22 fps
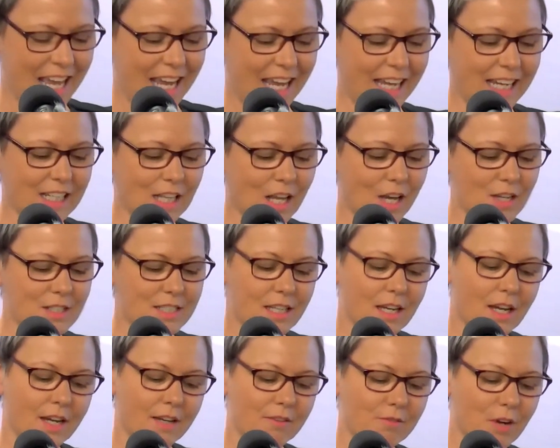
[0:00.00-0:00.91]
In
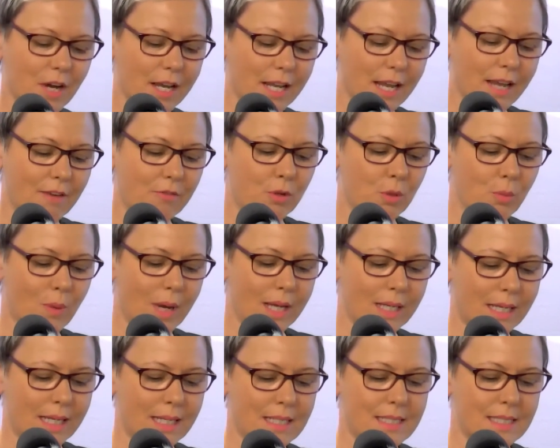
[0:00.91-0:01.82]
closing, I invite
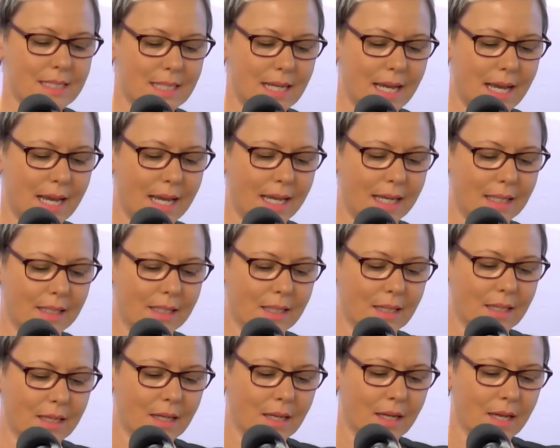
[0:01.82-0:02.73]
everyone here today
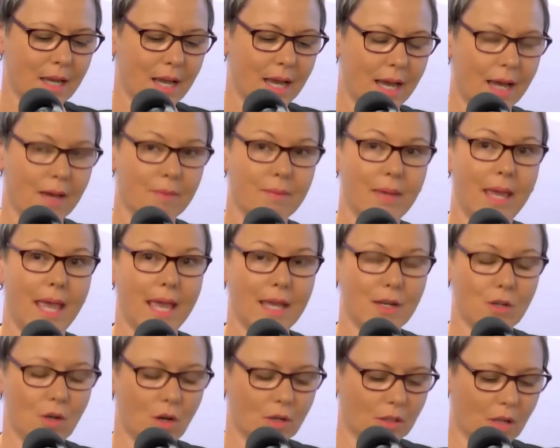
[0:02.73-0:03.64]

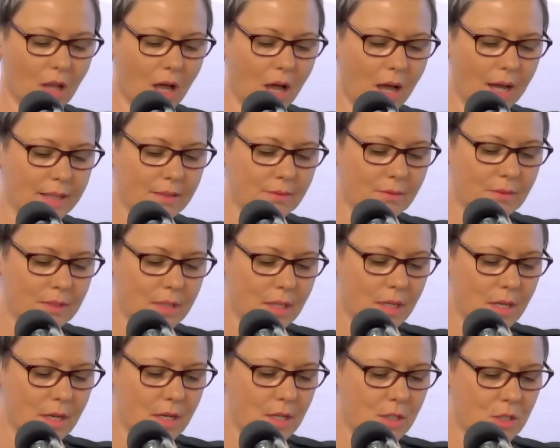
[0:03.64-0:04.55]
and online
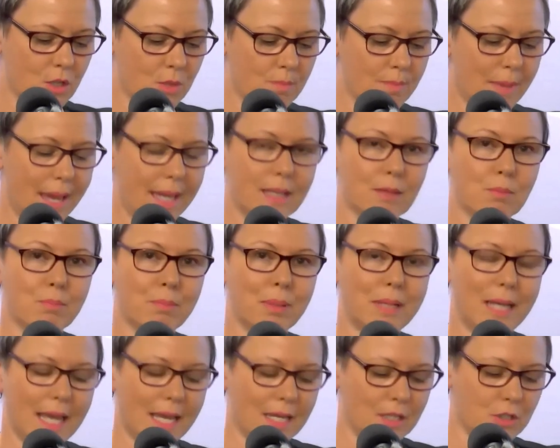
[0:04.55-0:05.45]
to make a
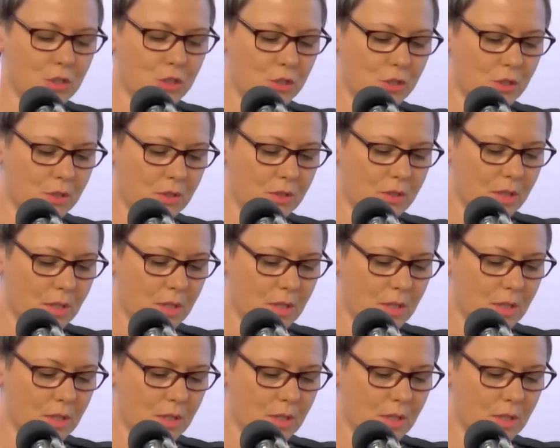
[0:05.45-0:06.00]
pledge